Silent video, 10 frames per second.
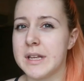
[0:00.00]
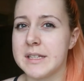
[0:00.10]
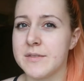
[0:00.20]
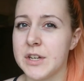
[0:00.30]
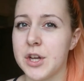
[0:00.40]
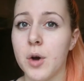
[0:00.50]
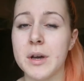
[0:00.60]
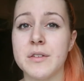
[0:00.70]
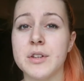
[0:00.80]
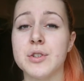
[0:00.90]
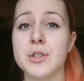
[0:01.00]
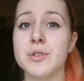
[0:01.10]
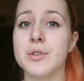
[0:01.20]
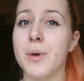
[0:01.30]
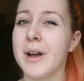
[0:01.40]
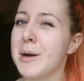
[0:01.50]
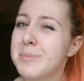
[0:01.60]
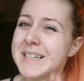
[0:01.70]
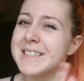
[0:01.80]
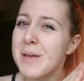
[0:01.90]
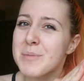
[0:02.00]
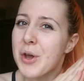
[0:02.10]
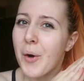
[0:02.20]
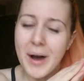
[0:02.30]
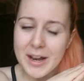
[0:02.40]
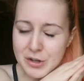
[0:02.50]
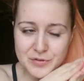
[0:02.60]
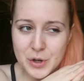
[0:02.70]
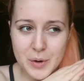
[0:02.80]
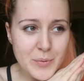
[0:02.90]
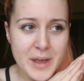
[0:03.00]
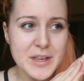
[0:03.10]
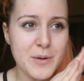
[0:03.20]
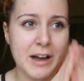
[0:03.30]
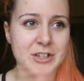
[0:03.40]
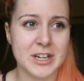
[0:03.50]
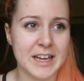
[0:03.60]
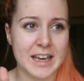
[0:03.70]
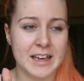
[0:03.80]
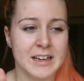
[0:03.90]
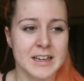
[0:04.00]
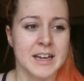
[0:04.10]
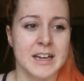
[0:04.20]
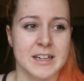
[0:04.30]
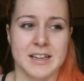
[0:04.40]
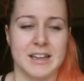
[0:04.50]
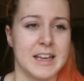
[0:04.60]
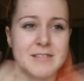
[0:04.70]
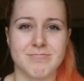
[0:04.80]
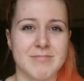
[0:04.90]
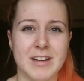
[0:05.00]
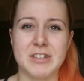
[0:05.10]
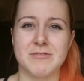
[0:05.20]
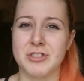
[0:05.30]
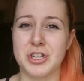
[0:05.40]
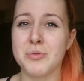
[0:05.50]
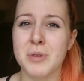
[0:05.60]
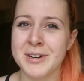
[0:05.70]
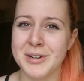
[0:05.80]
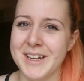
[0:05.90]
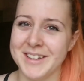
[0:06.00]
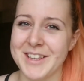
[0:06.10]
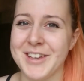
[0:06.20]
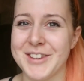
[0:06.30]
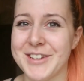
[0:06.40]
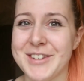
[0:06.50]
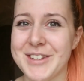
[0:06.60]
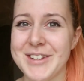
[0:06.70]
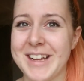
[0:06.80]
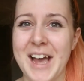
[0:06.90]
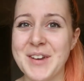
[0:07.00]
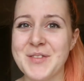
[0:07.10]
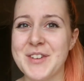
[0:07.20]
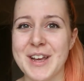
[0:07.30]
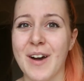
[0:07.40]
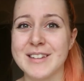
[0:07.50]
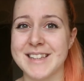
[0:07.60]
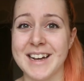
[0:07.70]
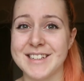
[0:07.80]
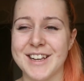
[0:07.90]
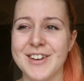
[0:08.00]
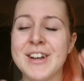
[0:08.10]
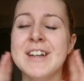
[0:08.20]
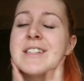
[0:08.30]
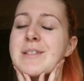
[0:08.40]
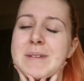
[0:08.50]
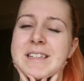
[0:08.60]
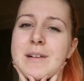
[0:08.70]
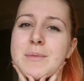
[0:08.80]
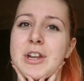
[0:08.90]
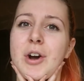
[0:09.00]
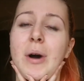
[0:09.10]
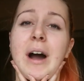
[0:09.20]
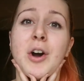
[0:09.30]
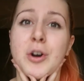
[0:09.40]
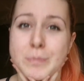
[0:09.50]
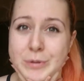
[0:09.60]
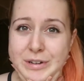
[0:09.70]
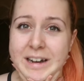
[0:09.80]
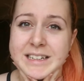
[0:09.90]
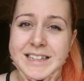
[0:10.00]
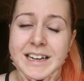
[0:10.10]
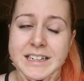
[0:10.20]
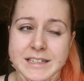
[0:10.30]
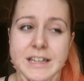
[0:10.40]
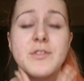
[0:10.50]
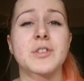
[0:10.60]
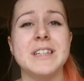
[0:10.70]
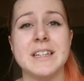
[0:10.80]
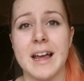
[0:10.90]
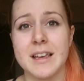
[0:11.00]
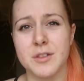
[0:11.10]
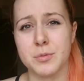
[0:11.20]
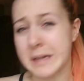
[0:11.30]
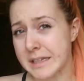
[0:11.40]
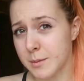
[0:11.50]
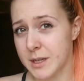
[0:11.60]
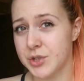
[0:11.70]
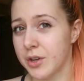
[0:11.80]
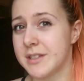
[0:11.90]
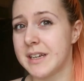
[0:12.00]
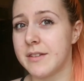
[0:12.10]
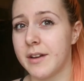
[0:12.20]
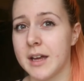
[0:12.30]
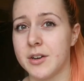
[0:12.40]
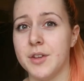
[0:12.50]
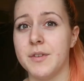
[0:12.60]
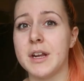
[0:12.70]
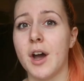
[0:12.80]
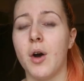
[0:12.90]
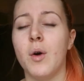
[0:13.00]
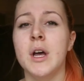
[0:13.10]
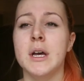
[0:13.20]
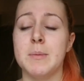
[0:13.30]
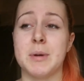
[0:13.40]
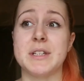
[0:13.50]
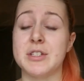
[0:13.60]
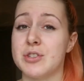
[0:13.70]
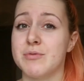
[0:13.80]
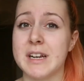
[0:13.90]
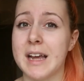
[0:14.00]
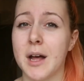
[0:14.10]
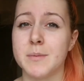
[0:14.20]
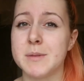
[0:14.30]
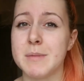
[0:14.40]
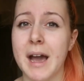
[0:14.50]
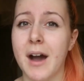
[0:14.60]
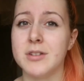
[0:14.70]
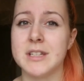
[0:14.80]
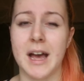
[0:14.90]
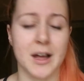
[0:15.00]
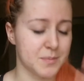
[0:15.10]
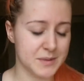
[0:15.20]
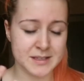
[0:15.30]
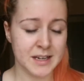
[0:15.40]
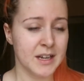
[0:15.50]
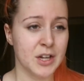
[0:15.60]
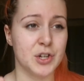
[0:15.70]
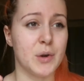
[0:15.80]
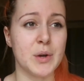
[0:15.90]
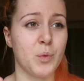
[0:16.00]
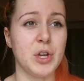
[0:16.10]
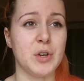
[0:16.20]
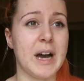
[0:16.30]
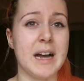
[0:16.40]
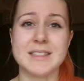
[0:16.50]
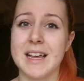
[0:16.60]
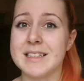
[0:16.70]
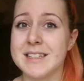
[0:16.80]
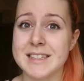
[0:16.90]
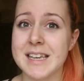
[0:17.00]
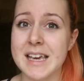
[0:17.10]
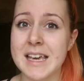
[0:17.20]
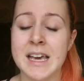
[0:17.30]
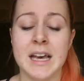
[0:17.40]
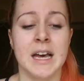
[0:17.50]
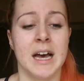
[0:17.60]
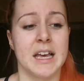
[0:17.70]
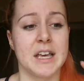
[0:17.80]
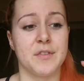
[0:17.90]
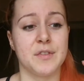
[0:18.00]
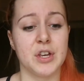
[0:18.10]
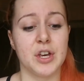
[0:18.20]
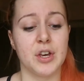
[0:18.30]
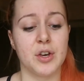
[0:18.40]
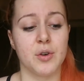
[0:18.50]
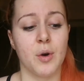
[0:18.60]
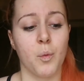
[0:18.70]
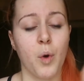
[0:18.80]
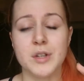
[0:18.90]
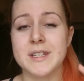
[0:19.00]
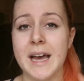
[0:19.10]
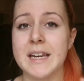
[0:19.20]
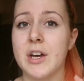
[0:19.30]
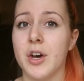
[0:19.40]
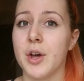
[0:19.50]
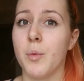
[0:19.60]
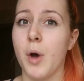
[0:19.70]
this video. If you do the workout, please let me know. I love knowing whether you actually like and do the kind of videos that I do. Please let me know. I hope you guys liked it. If you did like it though, please make sure to leave a like on the video, because it just really helps me out. It helps knowing what you guys like to see. If you want any other